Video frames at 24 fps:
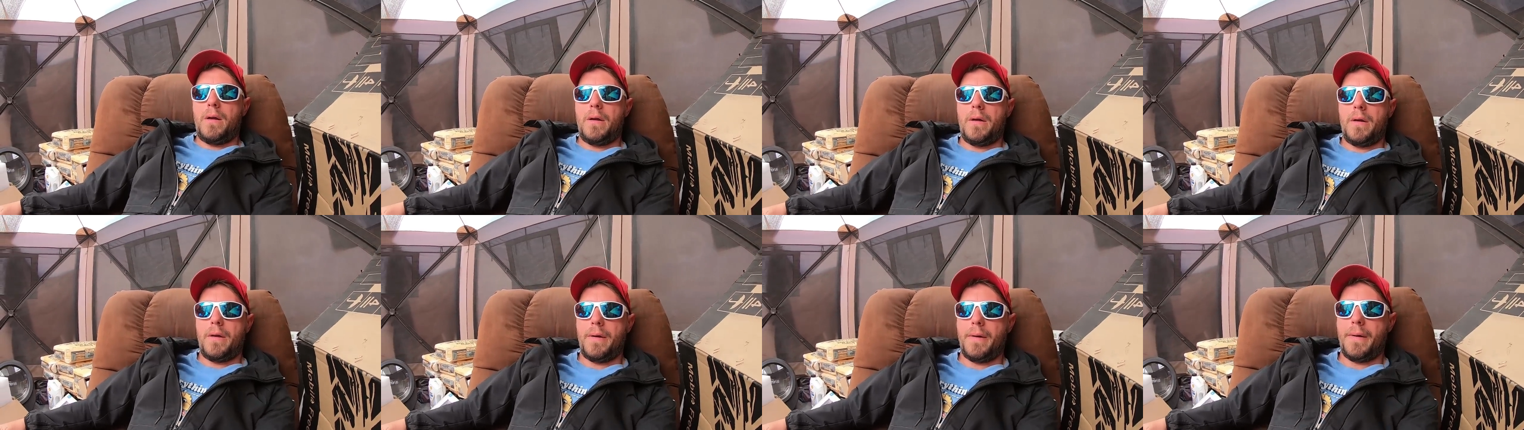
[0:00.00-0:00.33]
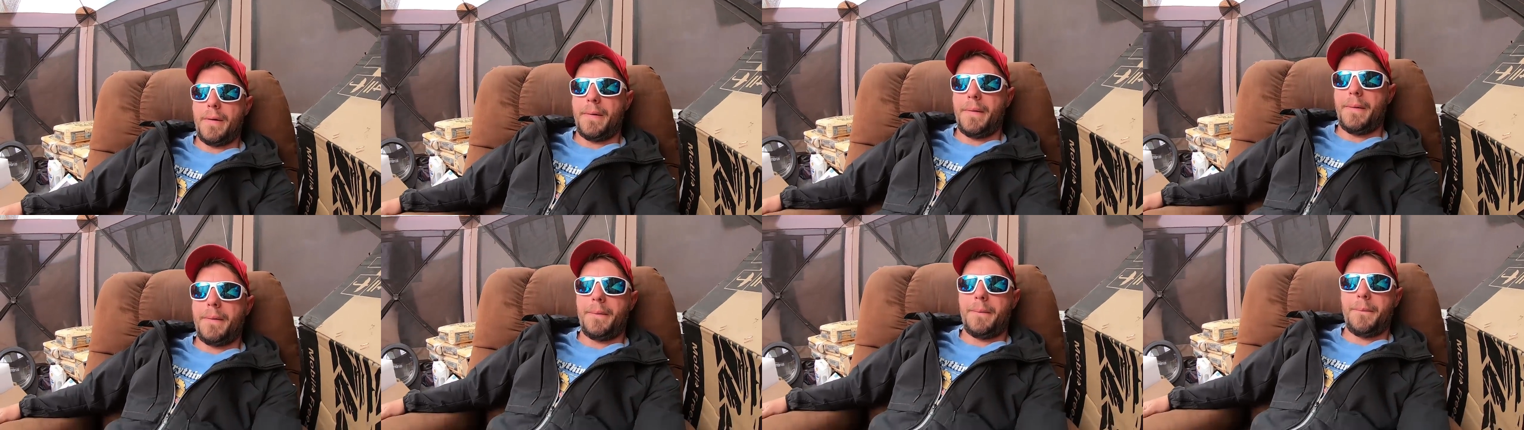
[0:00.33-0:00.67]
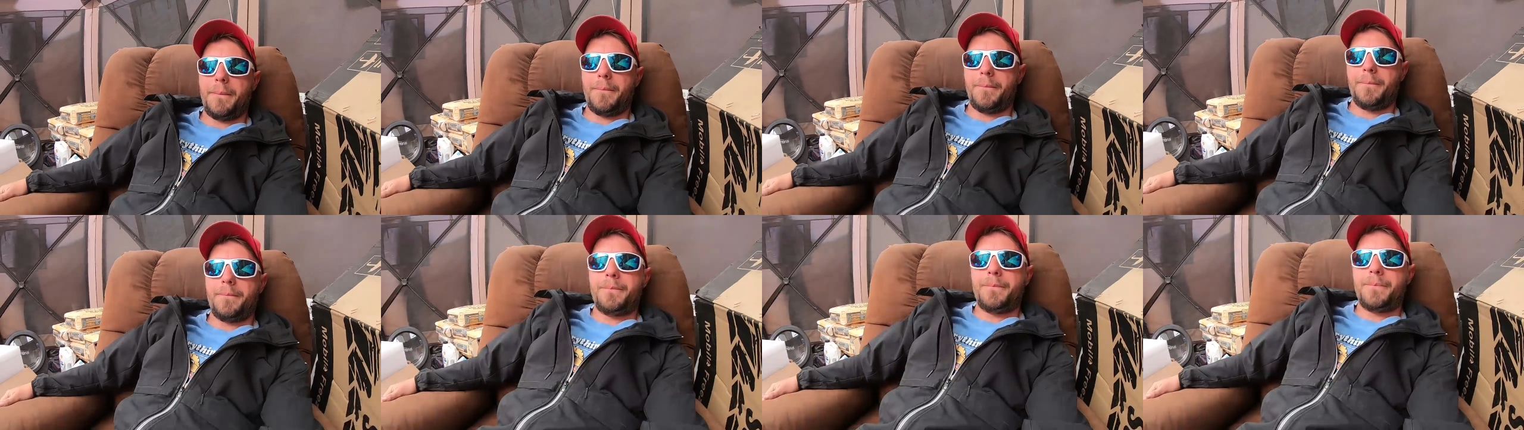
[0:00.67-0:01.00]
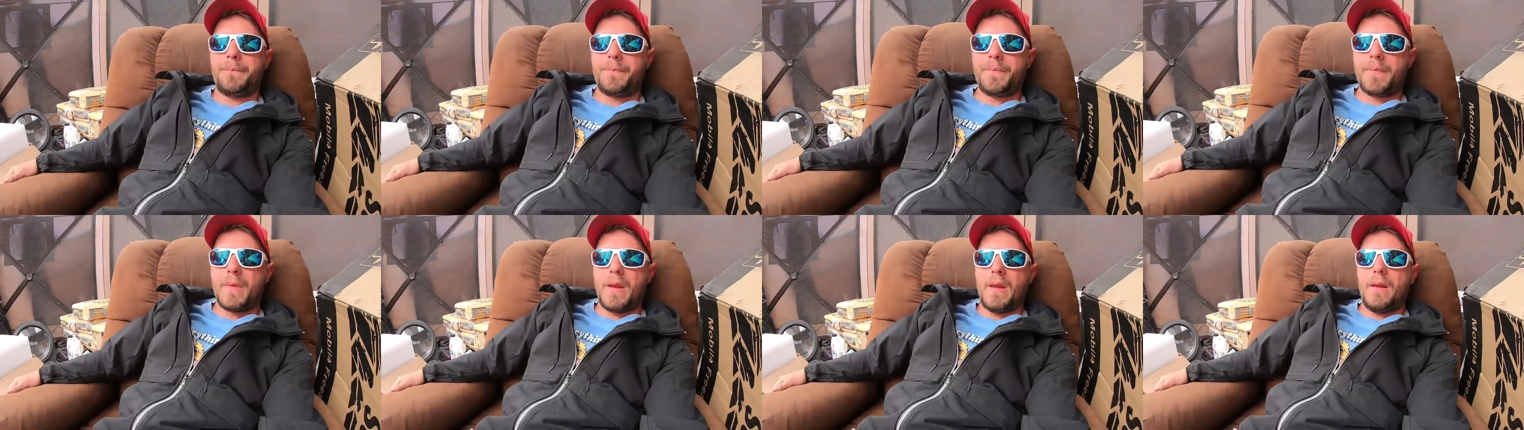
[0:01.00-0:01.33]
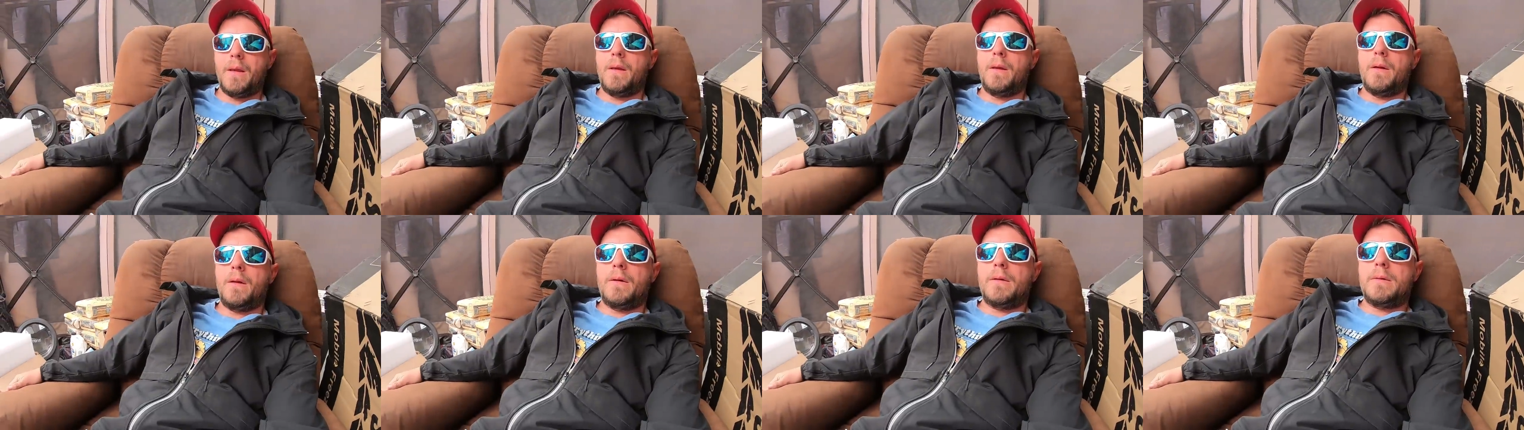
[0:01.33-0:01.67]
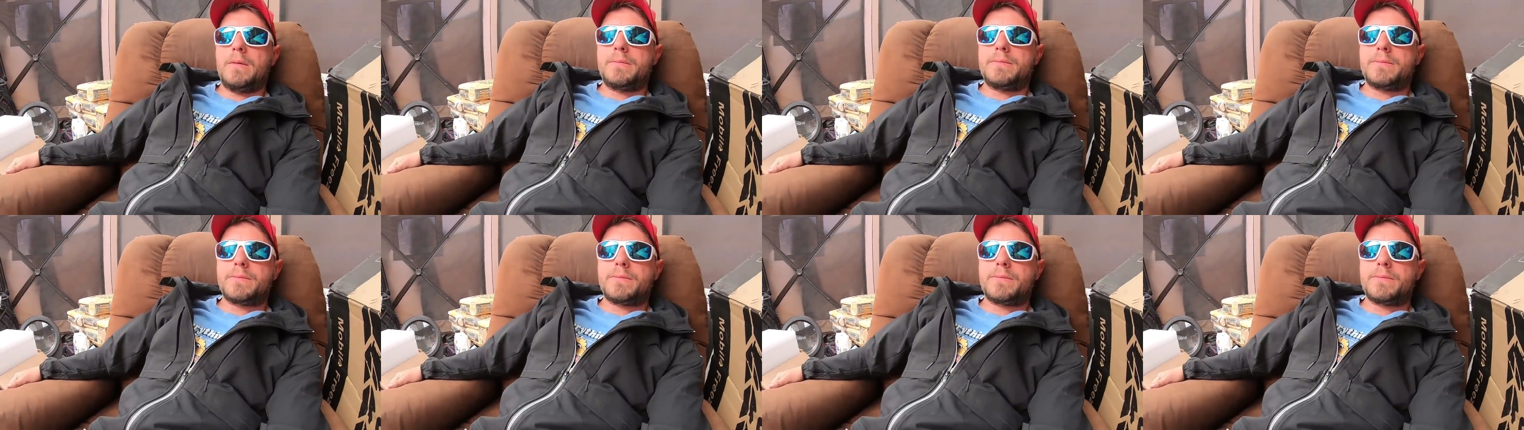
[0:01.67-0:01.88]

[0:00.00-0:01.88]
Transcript: Nothing is said.